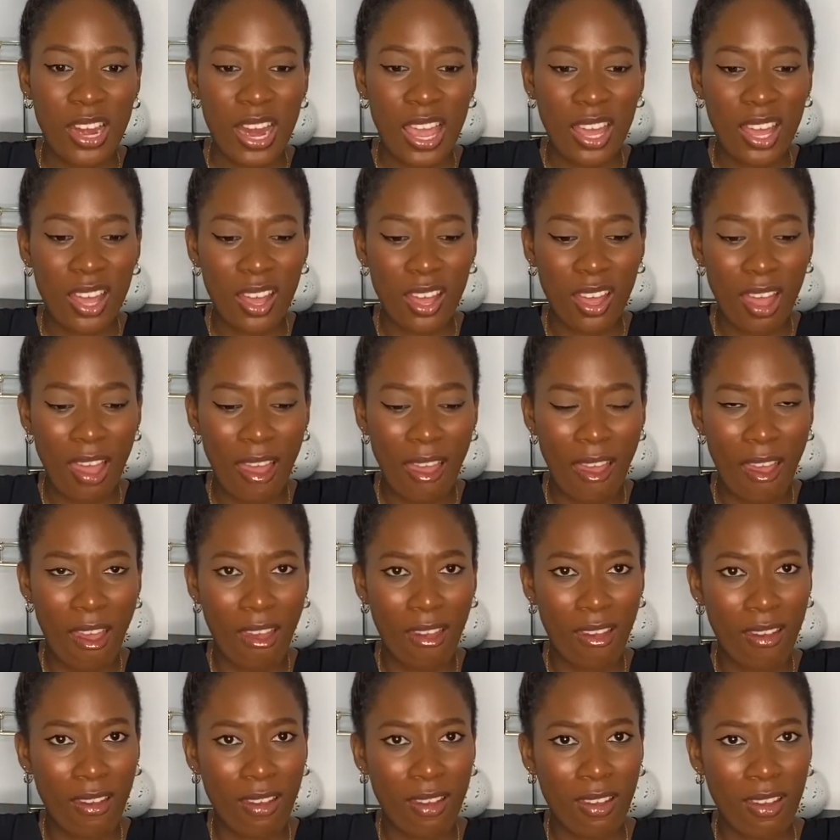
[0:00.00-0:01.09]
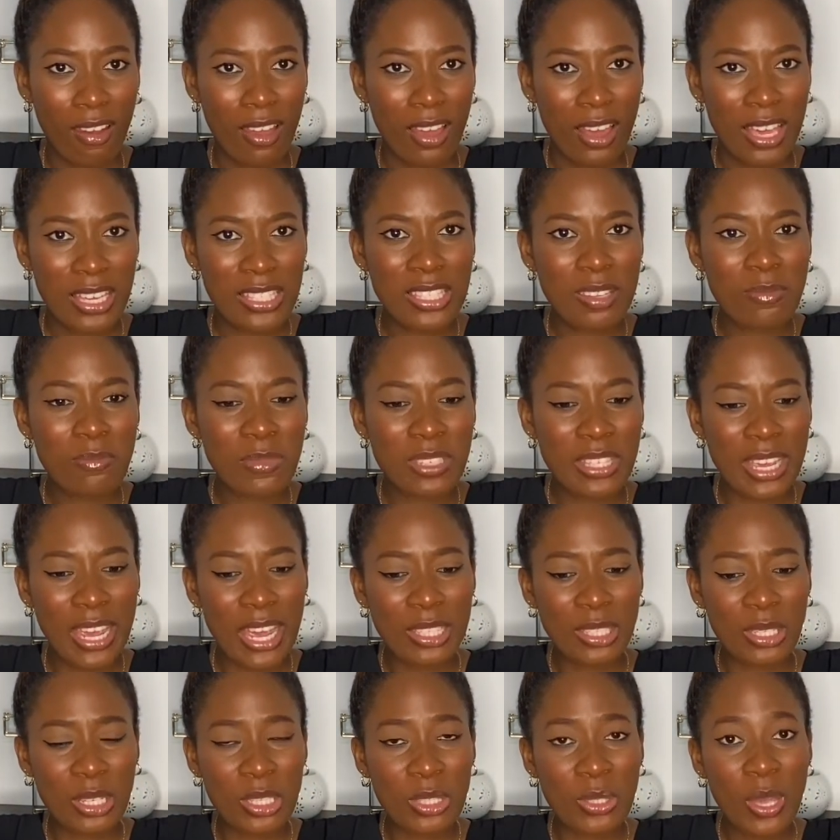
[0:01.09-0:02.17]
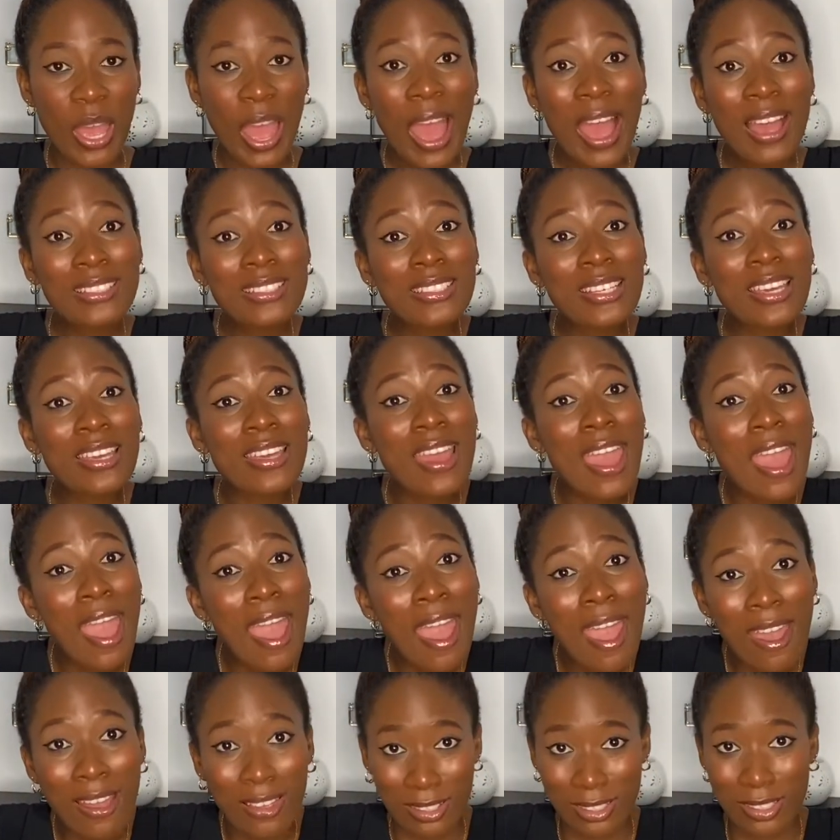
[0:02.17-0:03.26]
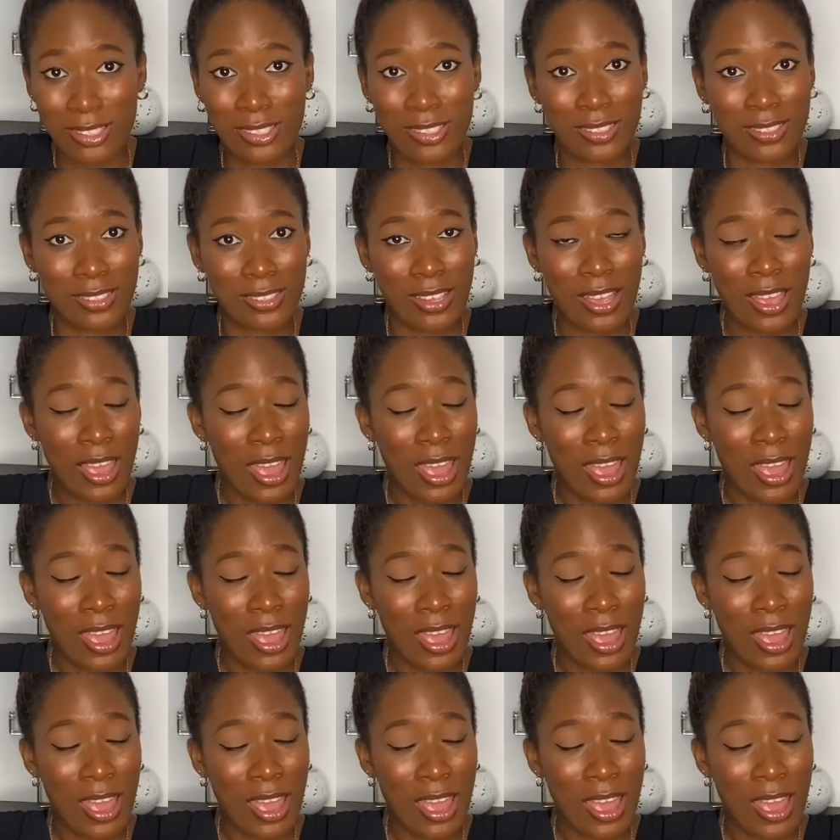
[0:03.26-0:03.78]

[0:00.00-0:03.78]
Like, is it me that you're talking to? I say, yes.